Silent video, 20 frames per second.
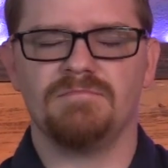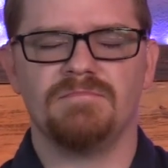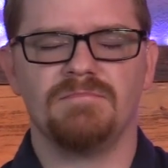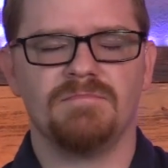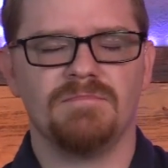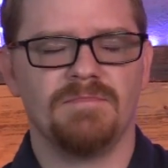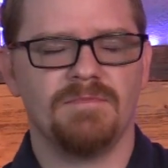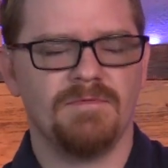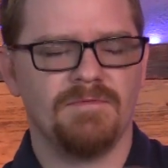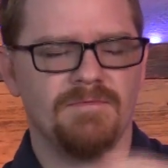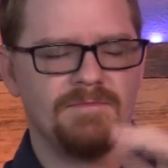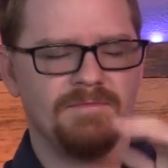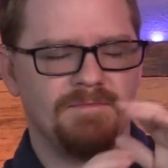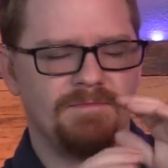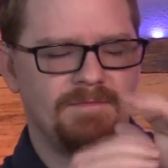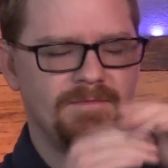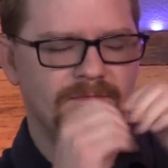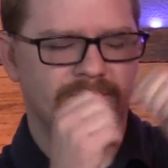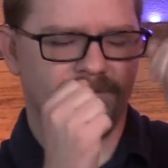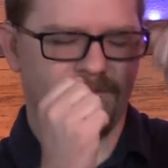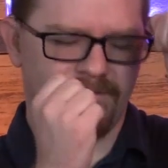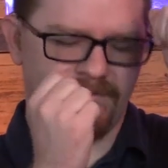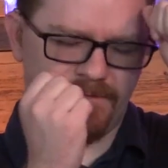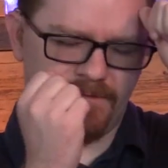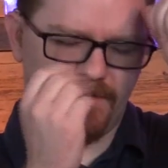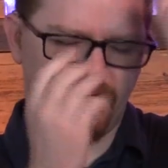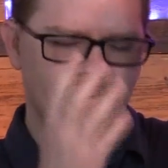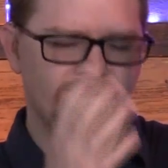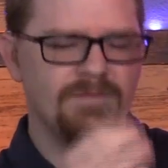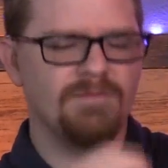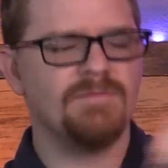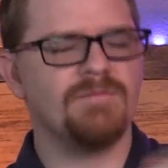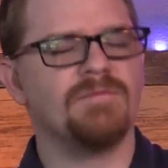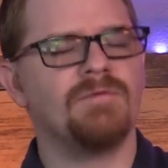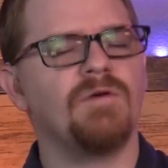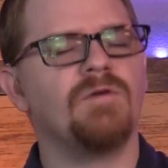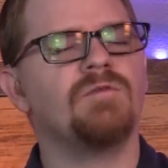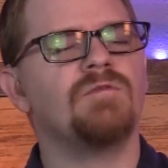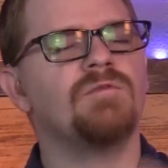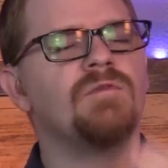Before I begin, let's pray.
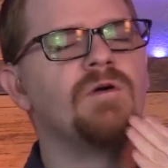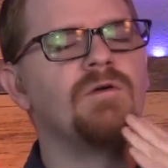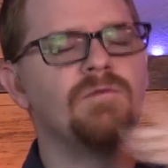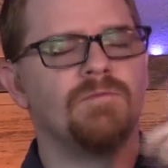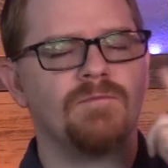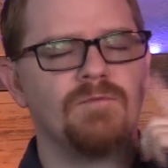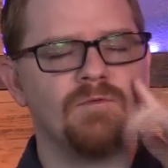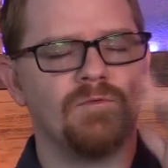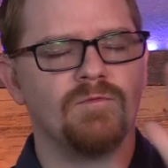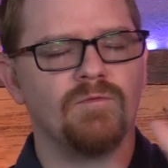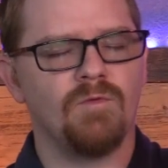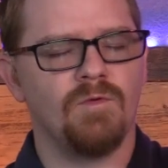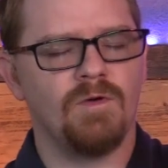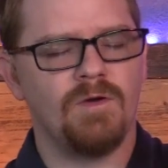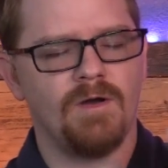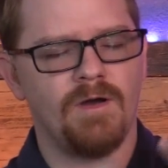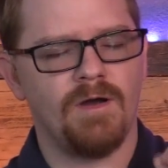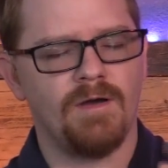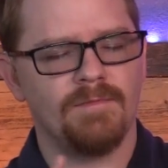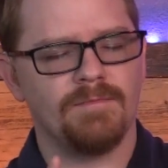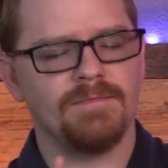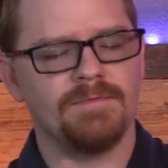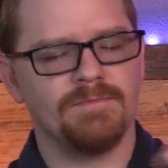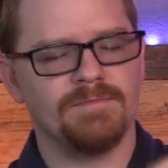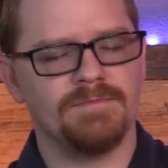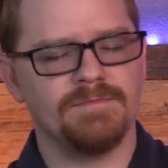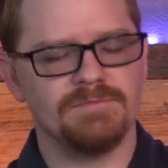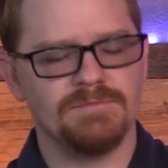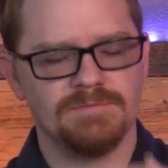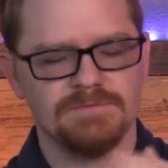Dear Heavenly Father,